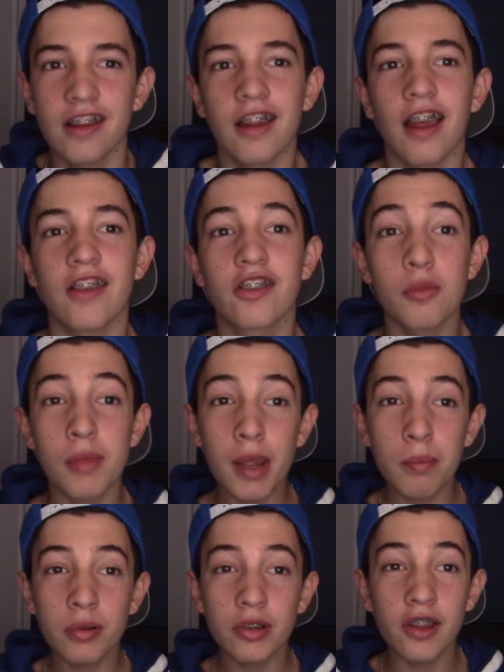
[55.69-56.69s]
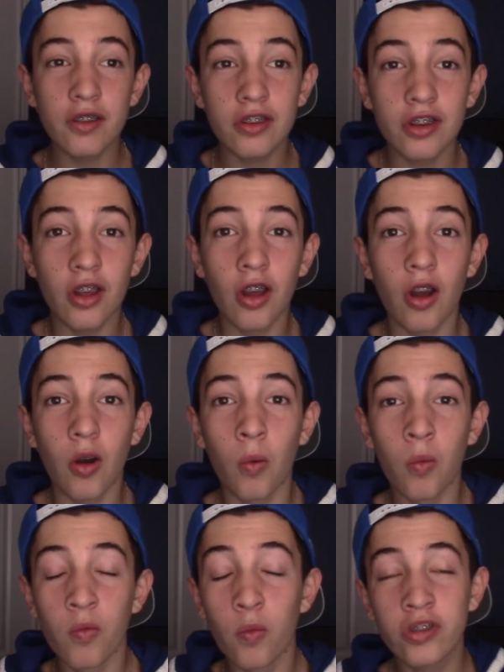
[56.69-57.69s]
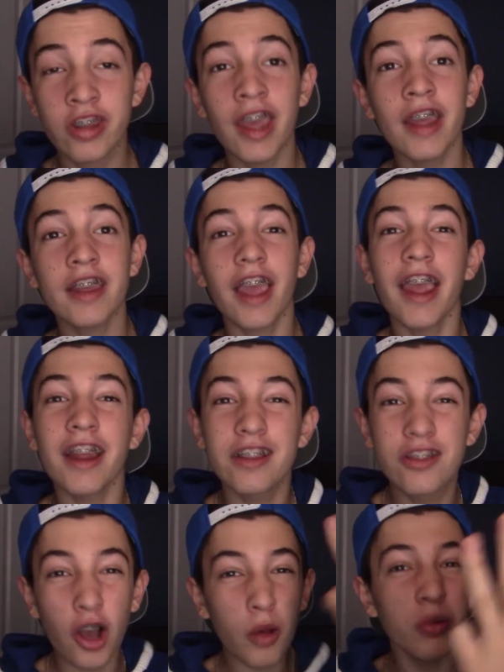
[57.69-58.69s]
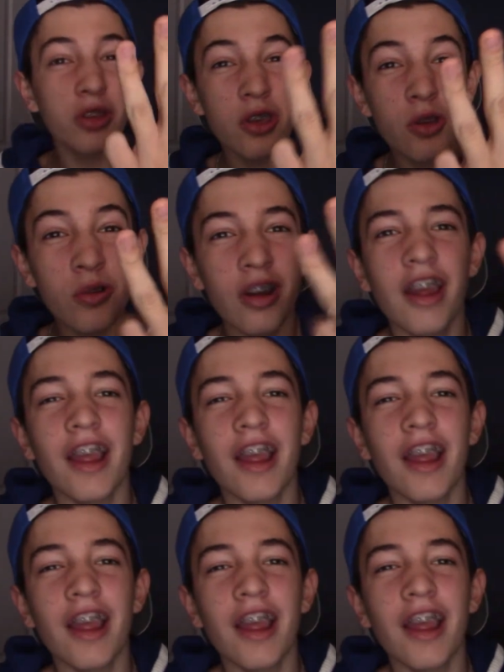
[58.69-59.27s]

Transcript: as the Maple Leafs take a W.